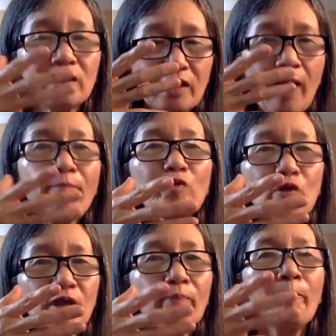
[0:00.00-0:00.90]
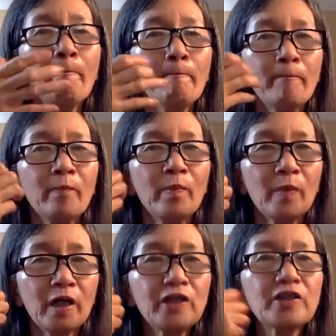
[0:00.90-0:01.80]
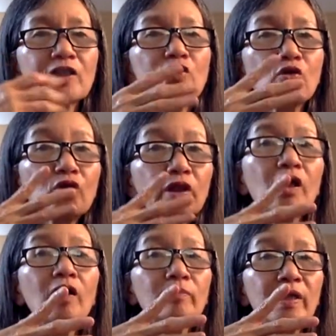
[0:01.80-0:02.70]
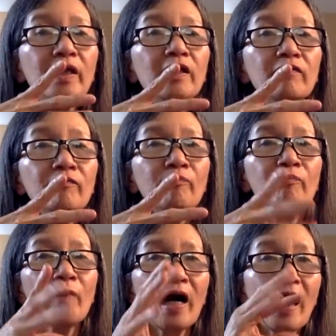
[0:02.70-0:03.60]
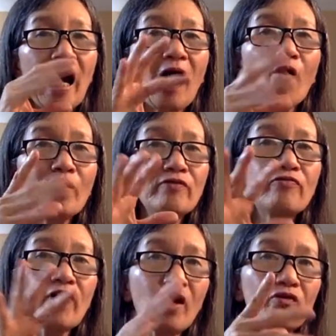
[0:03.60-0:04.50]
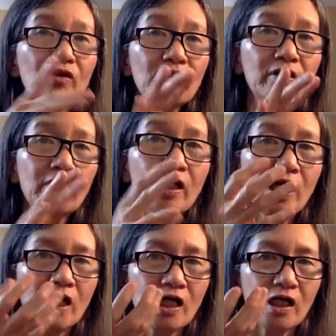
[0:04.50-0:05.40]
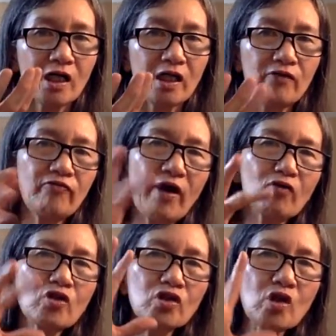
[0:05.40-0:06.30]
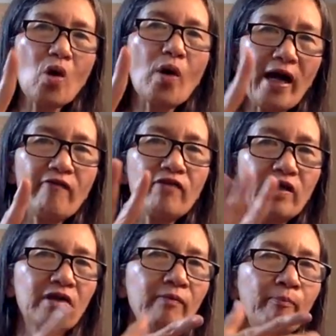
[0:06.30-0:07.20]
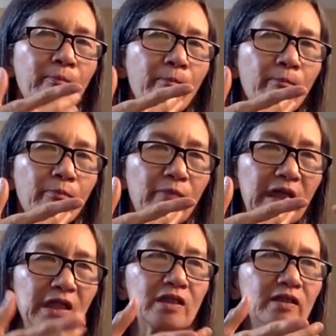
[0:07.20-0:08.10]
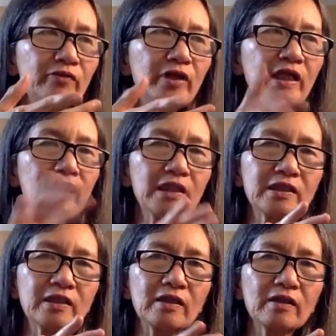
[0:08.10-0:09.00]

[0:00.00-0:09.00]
come to him. He just could not believe how he felt. He felt so heavy because the release